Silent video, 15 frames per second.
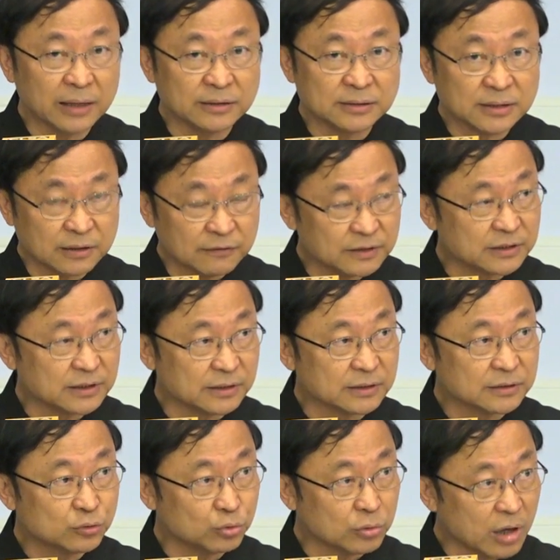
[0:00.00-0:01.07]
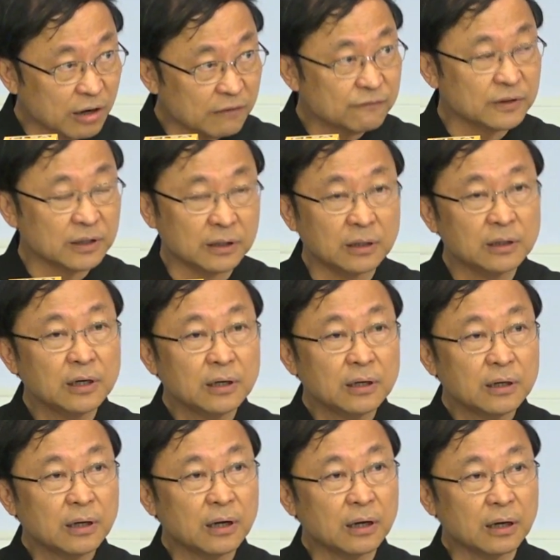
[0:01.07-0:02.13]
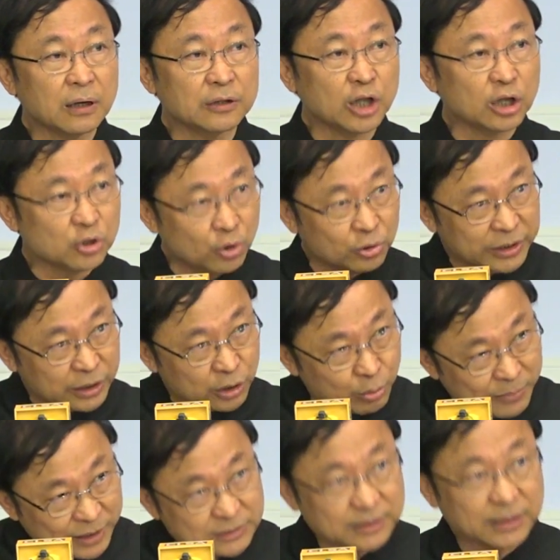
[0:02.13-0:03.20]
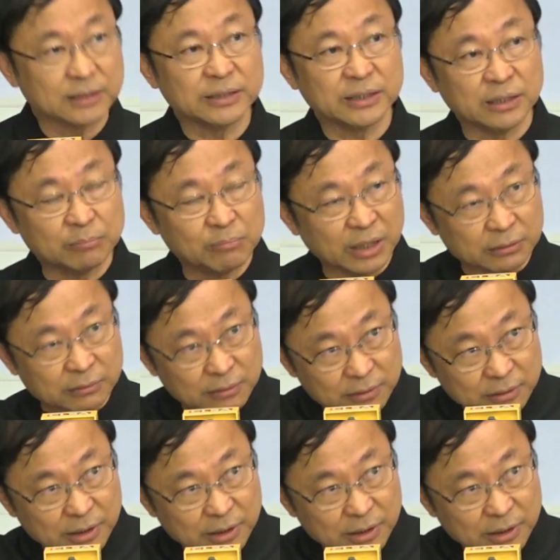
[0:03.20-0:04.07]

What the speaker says: and services to offer, not only domestically but